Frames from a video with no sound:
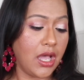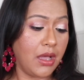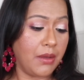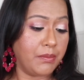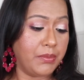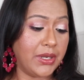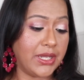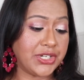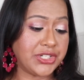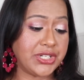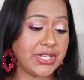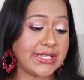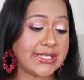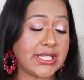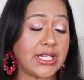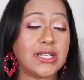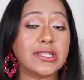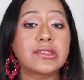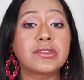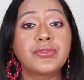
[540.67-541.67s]
blushes
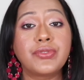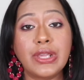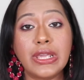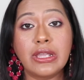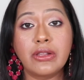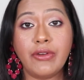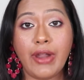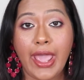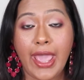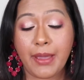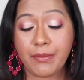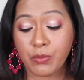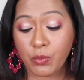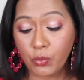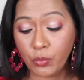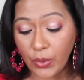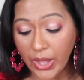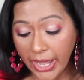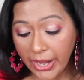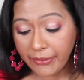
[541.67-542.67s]
are 3 grams,
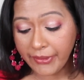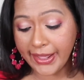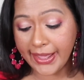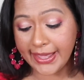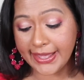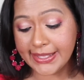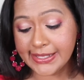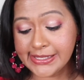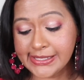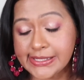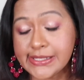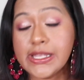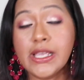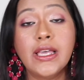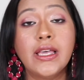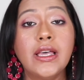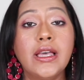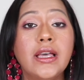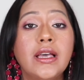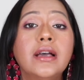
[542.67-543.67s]
whereas
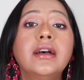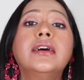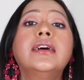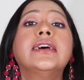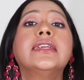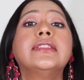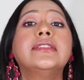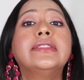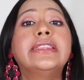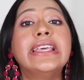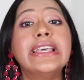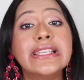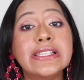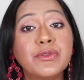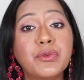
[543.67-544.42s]
this